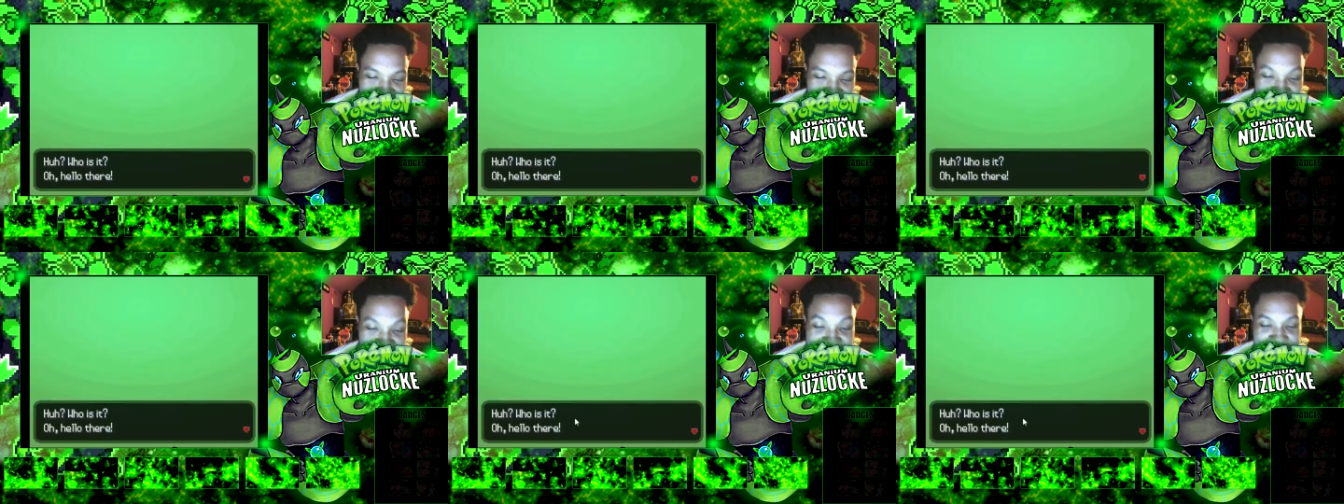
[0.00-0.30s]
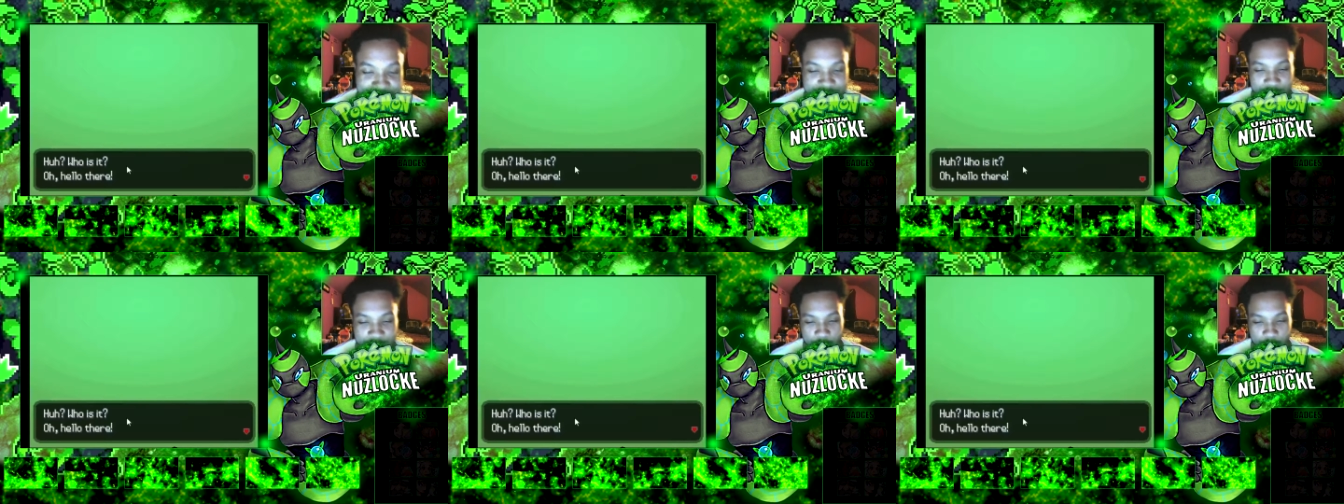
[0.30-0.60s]

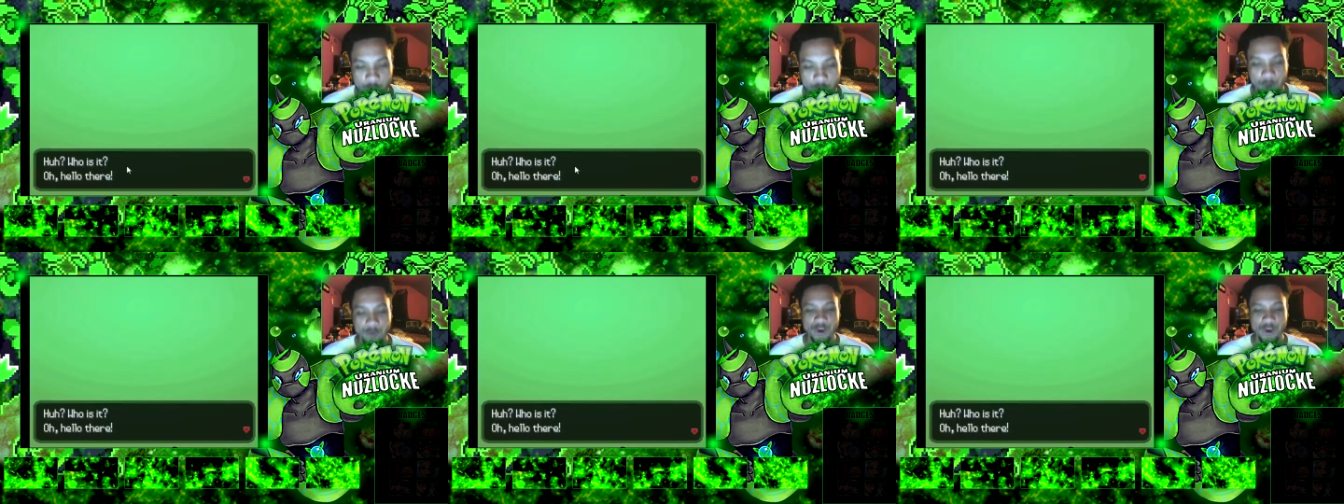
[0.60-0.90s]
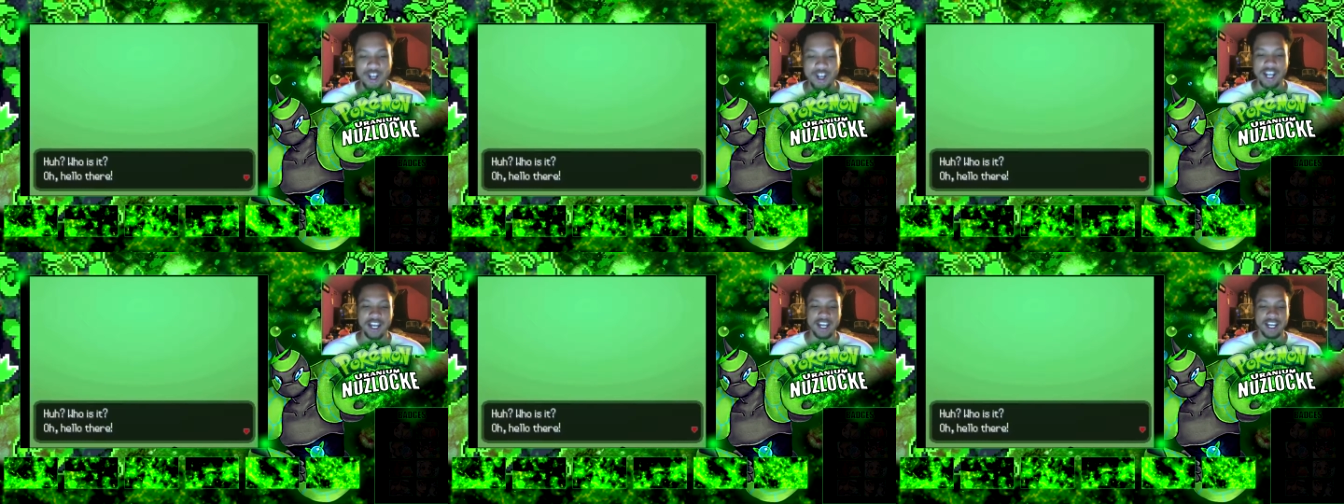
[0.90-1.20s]
so
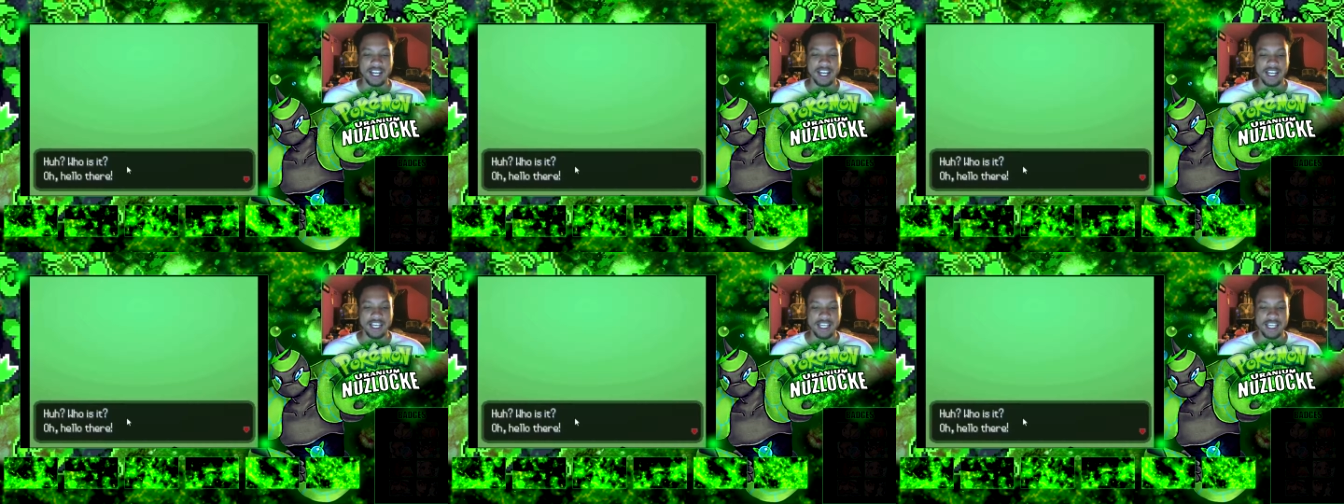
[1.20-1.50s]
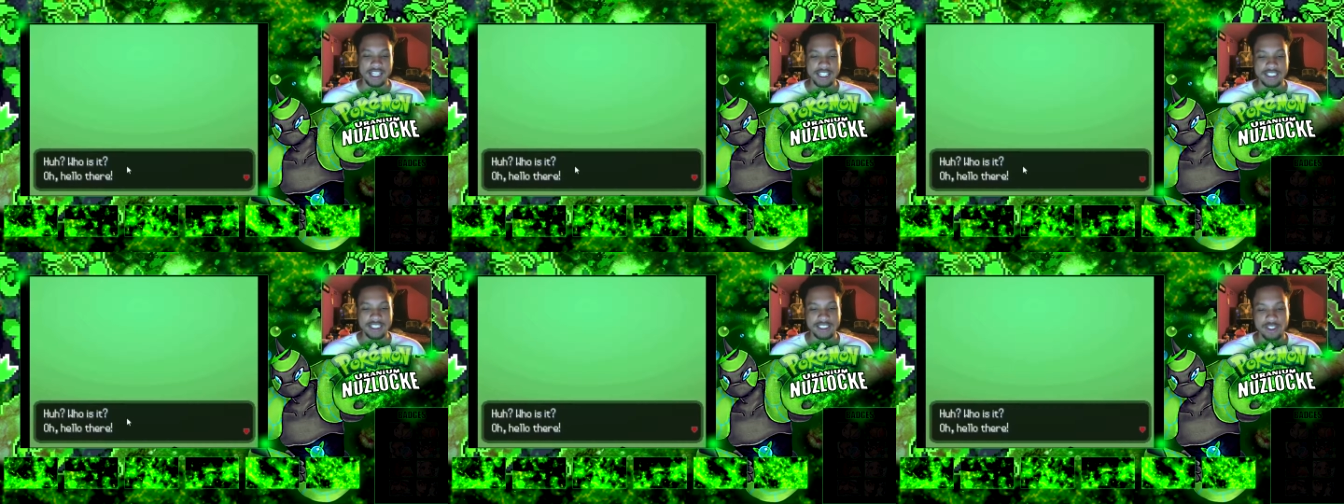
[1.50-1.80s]

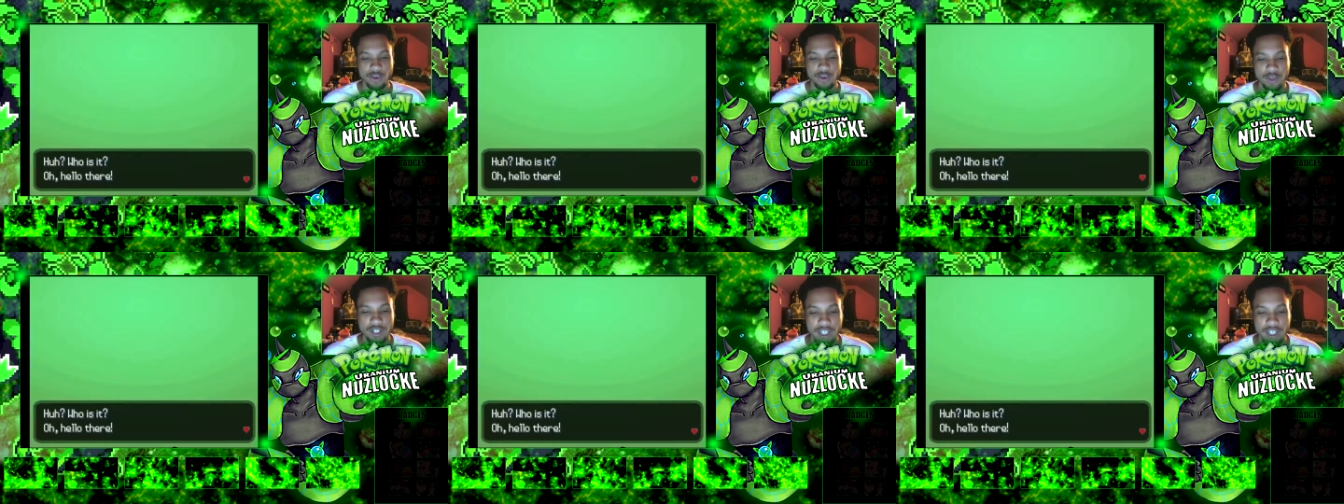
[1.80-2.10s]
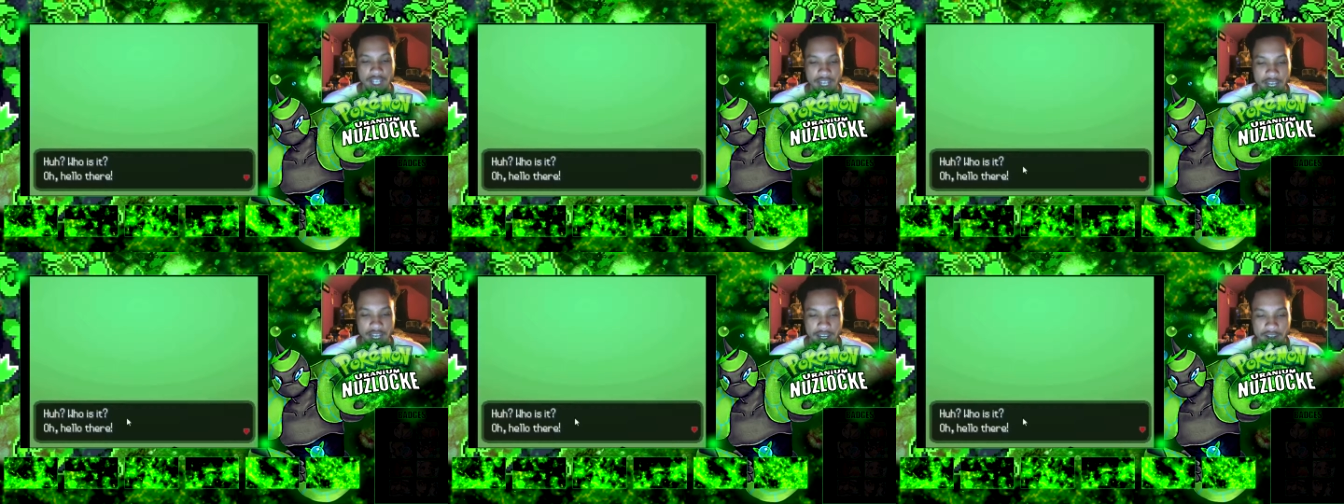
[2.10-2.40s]
he's going to
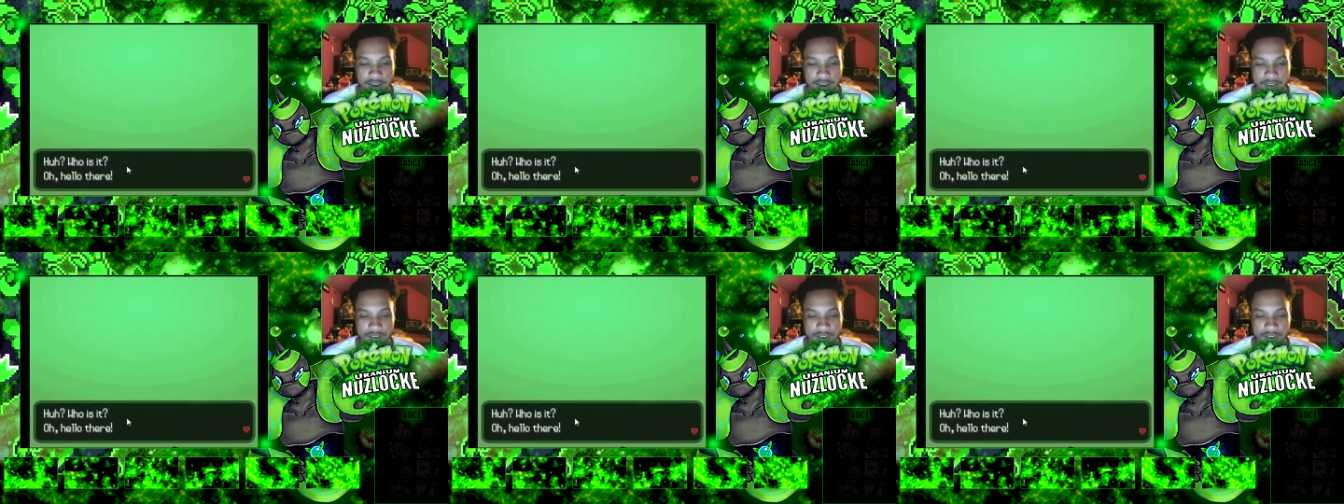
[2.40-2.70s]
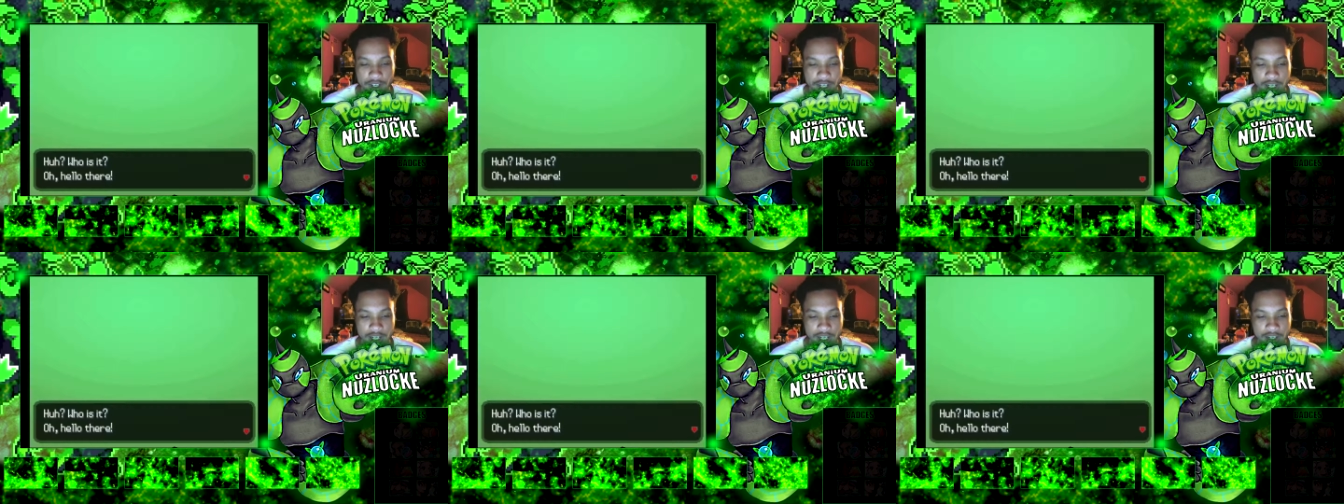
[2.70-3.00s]
have
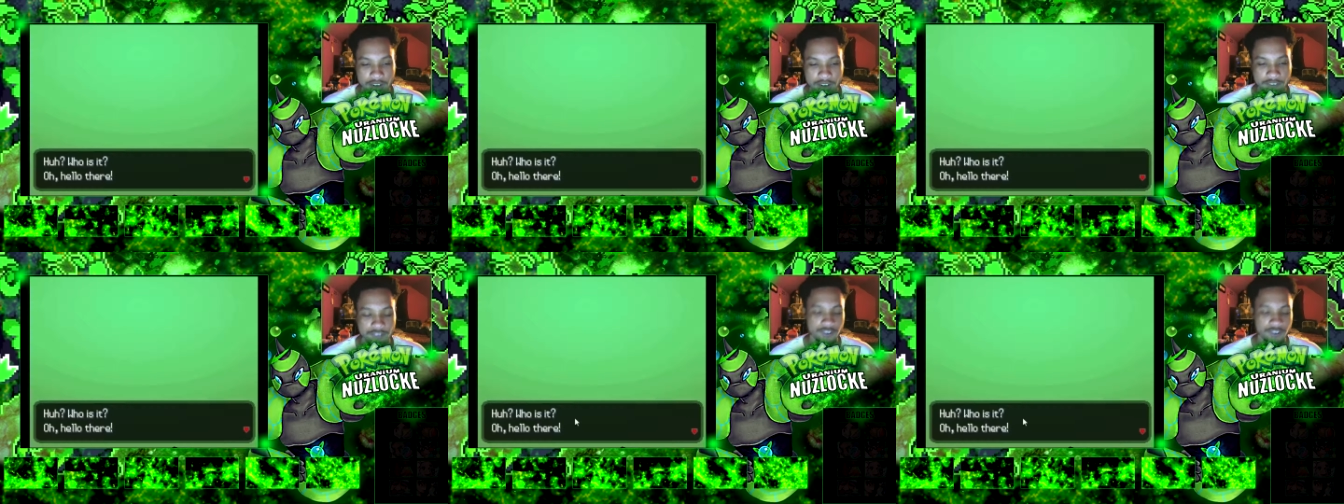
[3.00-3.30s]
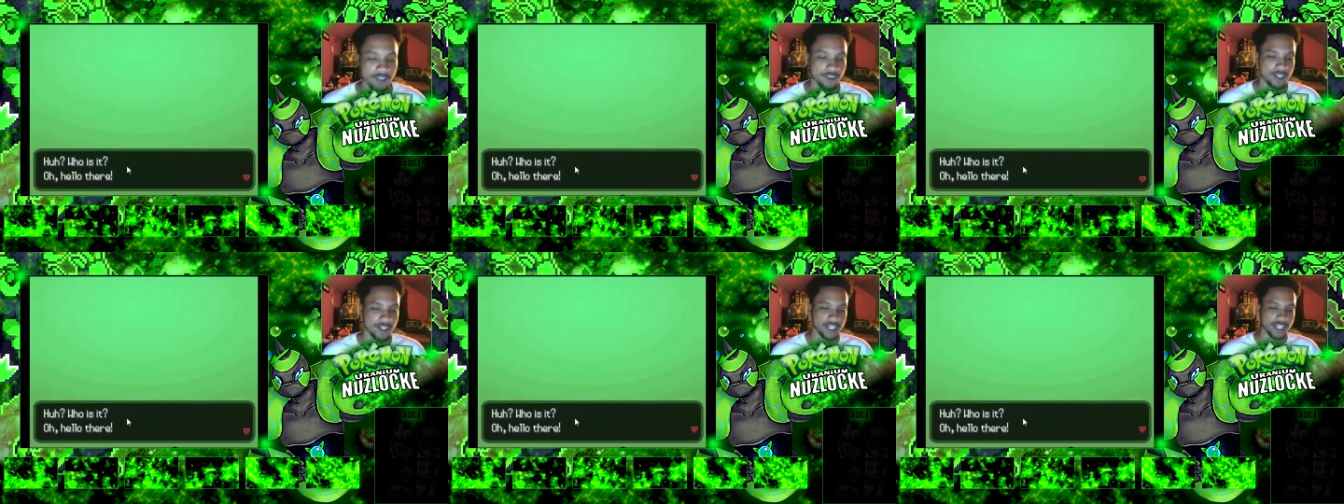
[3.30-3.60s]
a
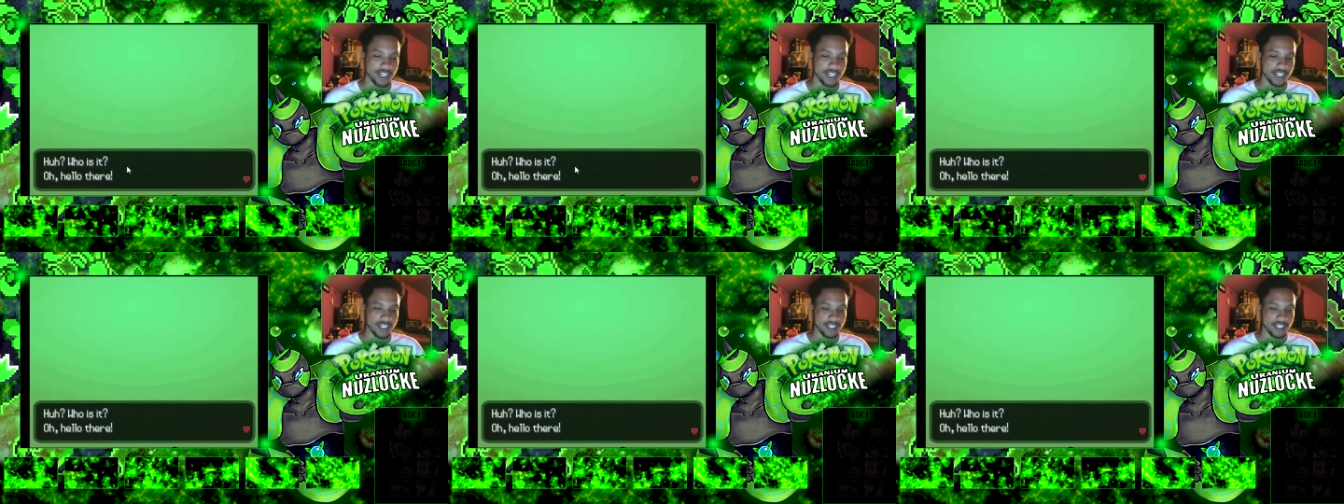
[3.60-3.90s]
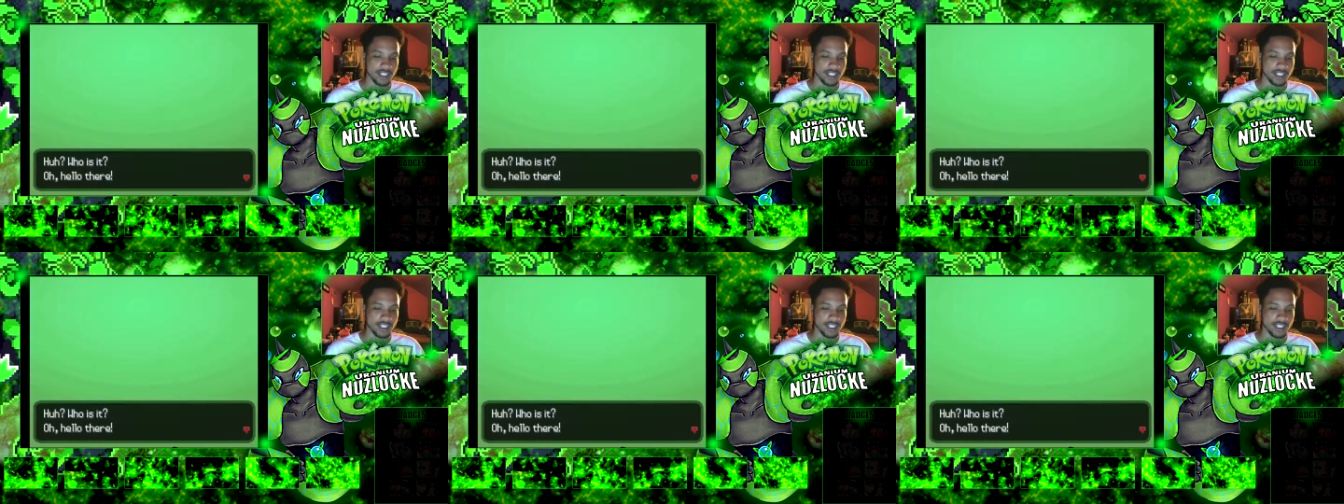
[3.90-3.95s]
very